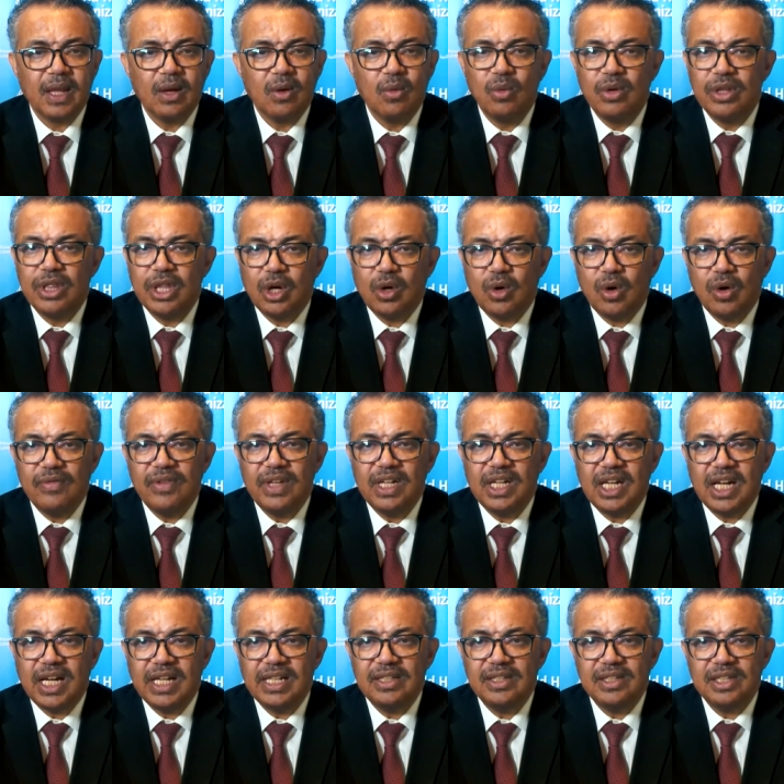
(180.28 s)
With the
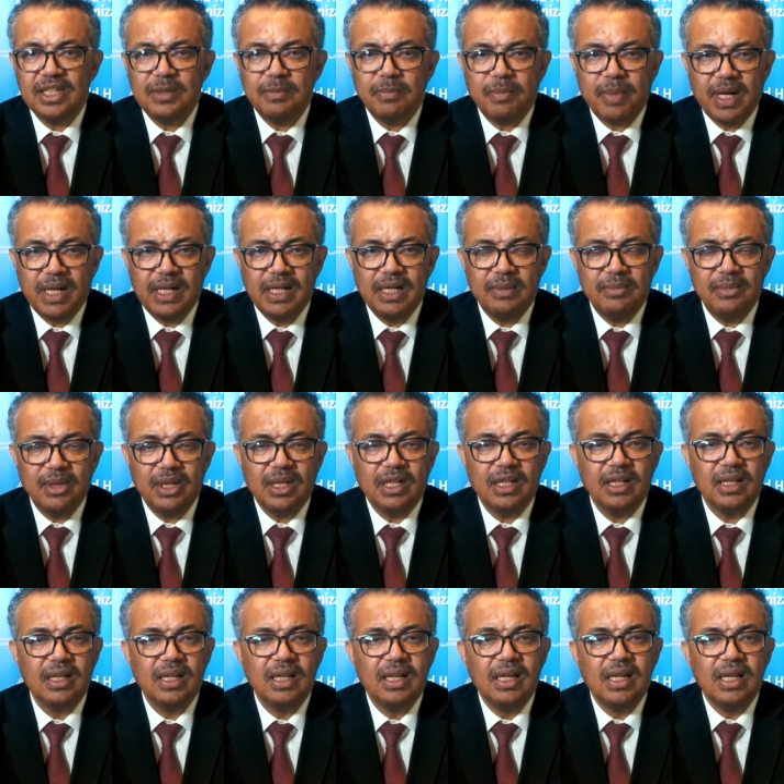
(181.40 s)
COVID-19 pandemic,
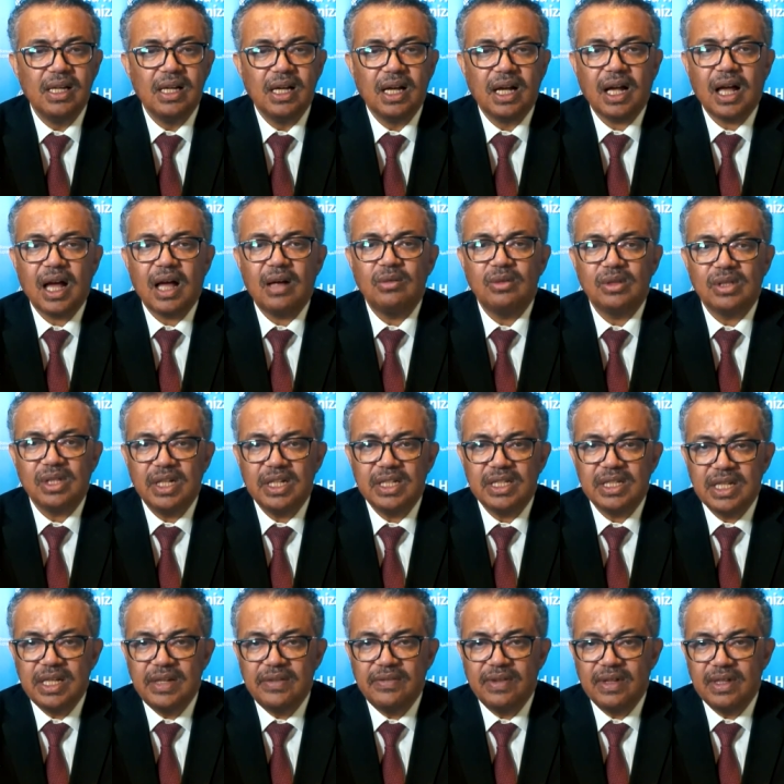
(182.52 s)
countless
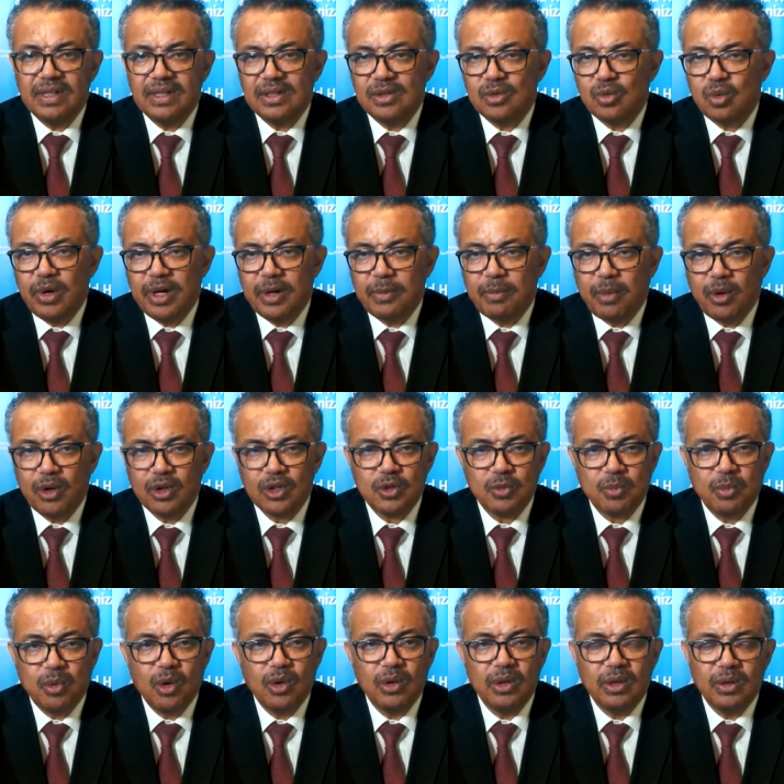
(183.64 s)
events were
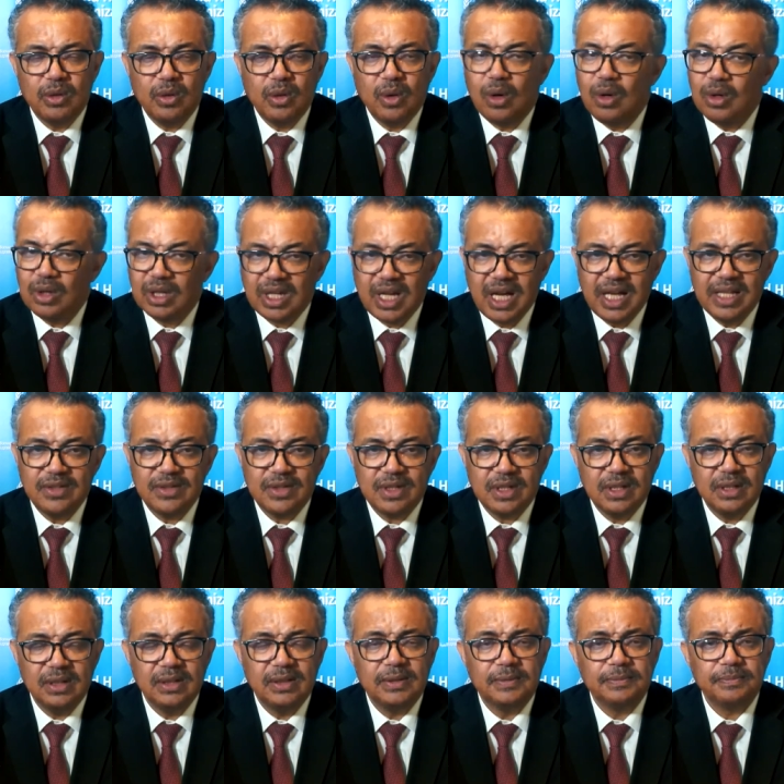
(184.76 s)
postponed or
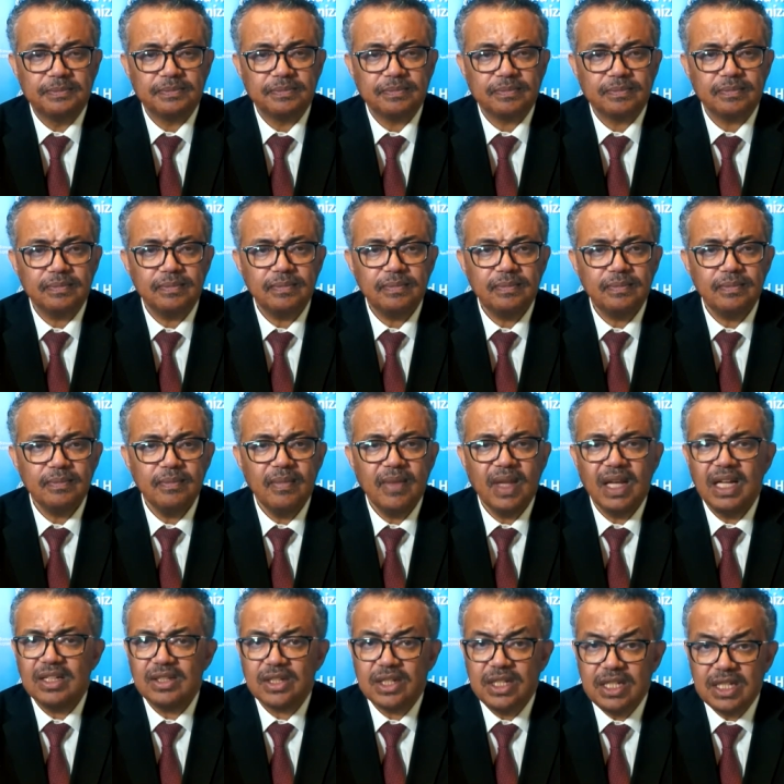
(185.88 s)
cancelled.
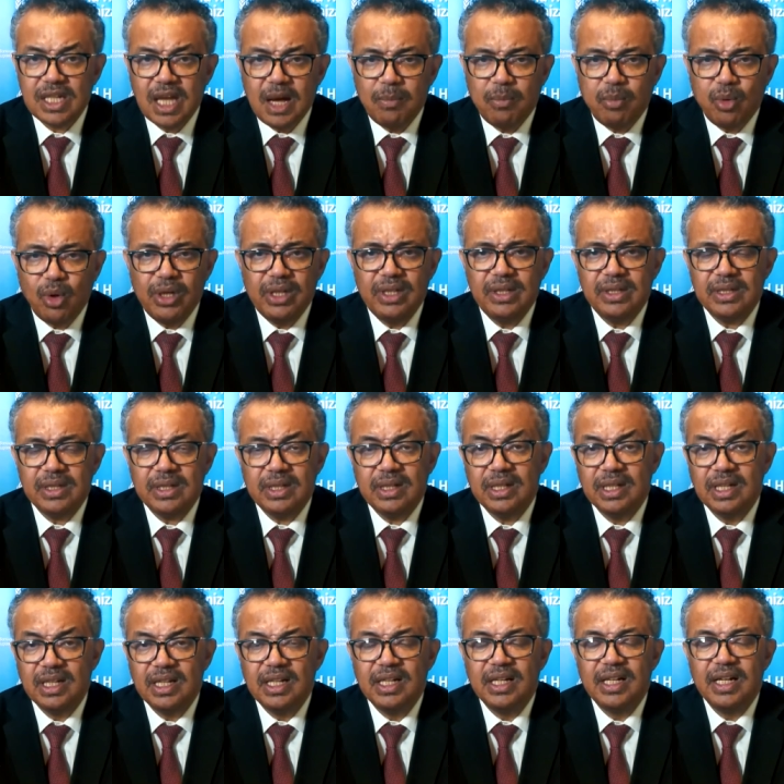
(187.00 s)
It's disappointing
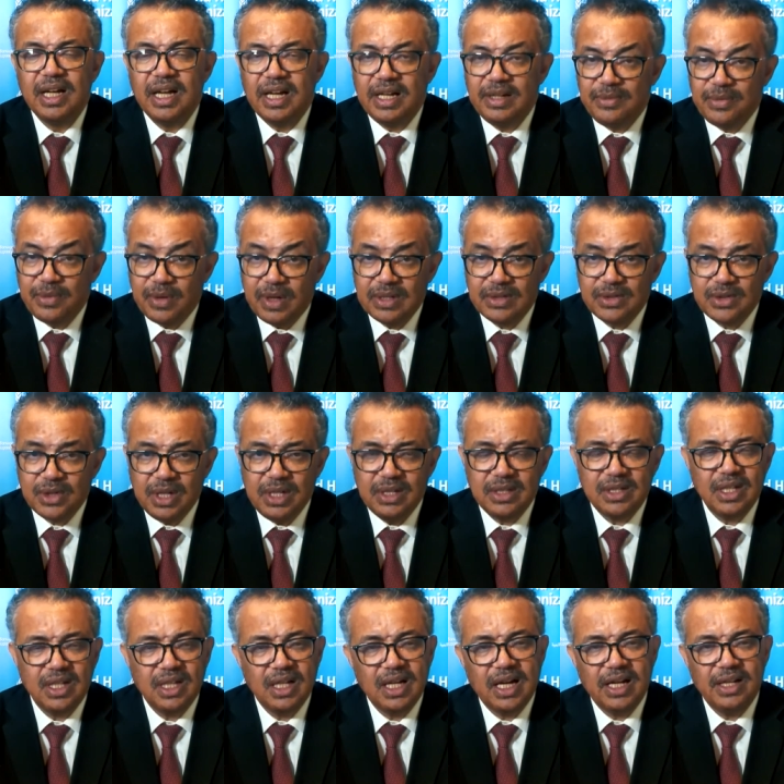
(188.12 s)
and
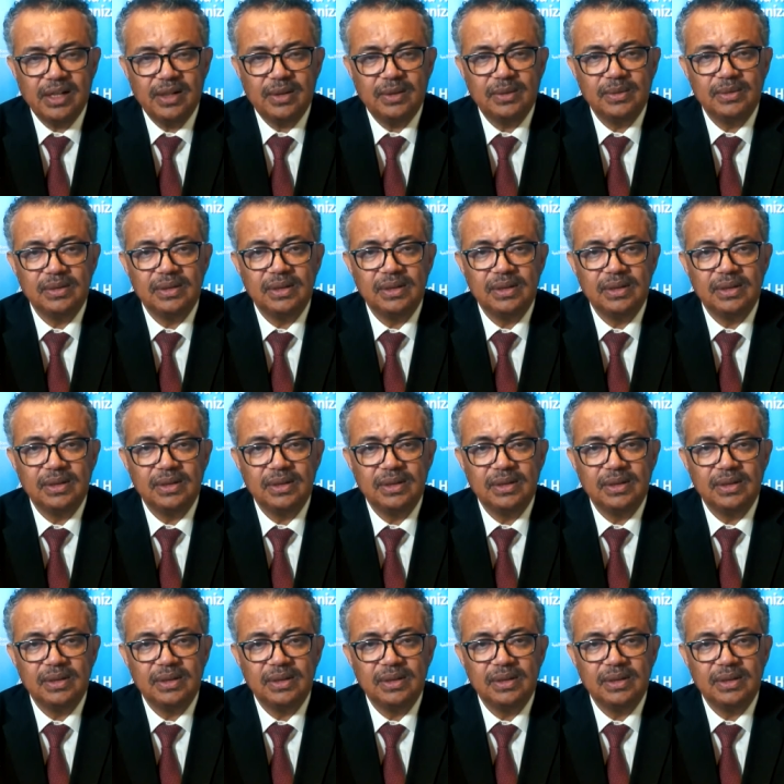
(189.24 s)
frustrating, I know.